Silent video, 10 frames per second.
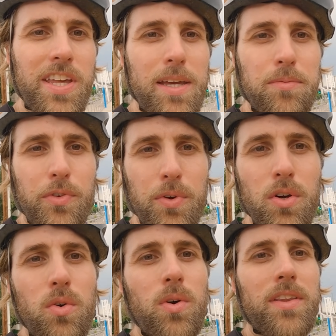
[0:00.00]
just came
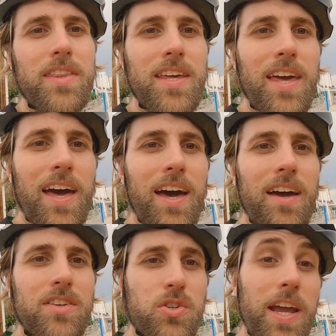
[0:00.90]
through.
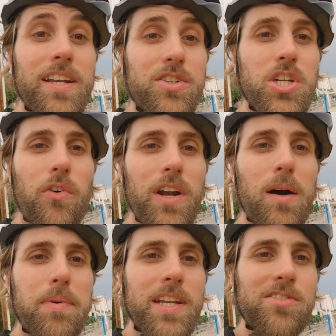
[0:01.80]
The train is showing
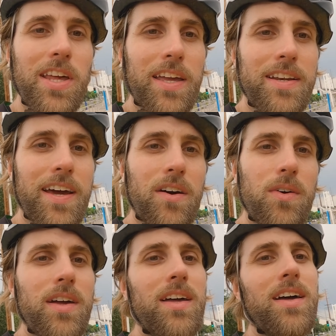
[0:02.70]
up any second now.